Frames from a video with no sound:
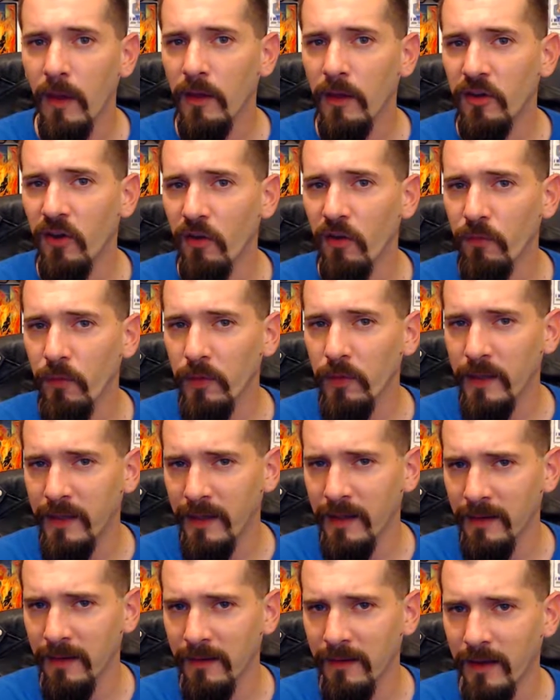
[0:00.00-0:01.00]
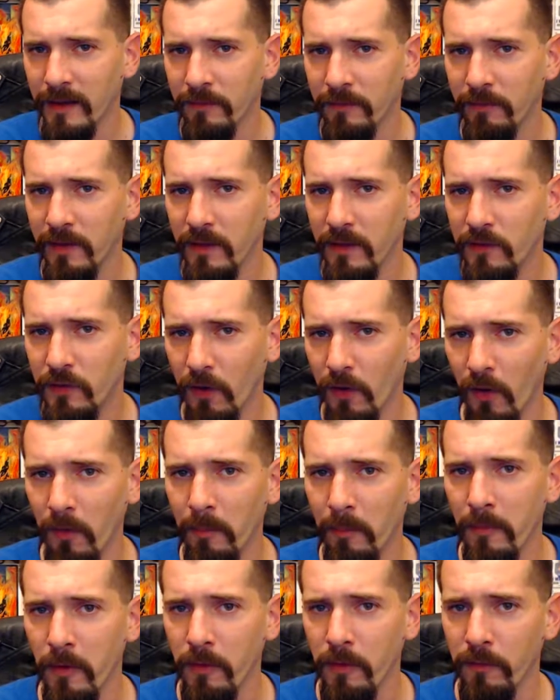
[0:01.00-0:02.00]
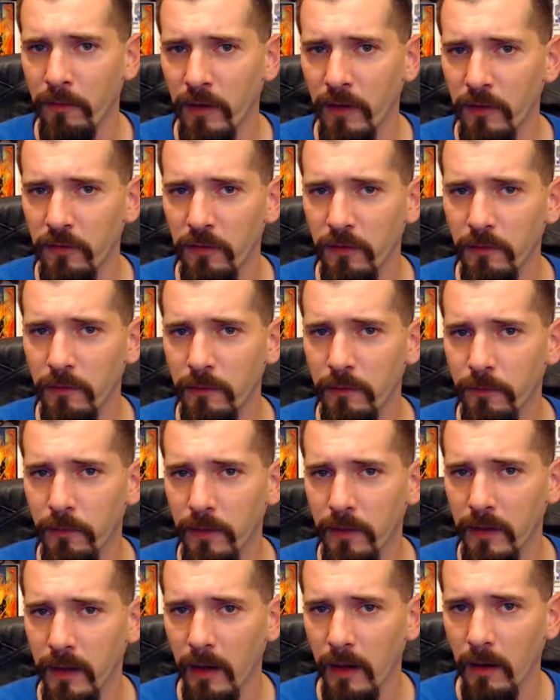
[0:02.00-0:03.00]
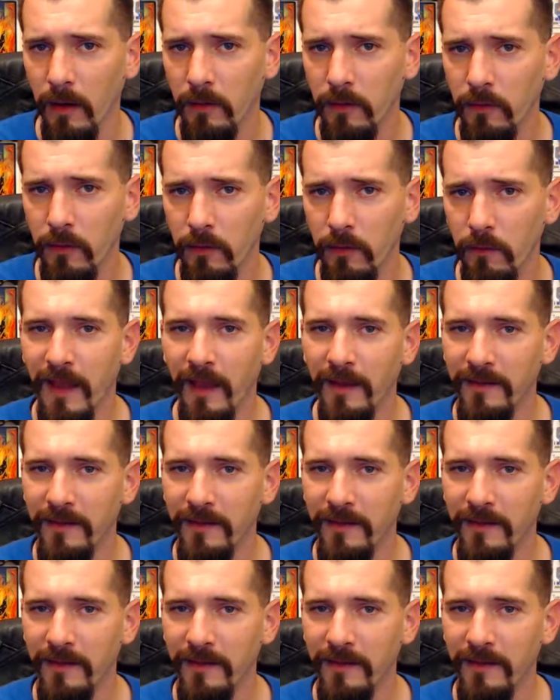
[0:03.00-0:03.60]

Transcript: You don't really get a lot of the adult motivations for the characters.